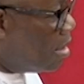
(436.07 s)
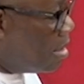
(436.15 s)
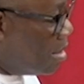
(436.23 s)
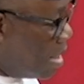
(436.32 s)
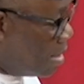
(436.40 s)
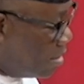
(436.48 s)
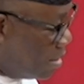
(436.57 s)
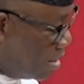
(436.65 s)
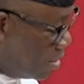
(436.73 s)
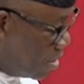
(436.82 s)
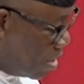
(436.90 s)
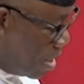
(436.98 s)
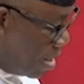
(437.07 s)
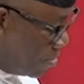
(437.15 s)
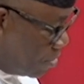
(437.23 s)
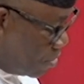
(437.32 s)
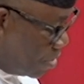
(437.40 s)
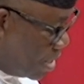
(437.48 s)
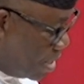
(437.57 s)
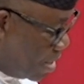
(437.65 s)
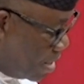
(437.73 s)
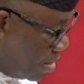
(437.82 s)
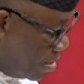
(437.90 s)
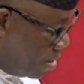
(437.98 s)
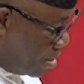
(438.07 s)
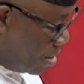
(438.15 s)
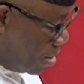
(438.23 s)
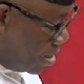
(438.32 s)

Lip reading: that Senator Abdul Ningi,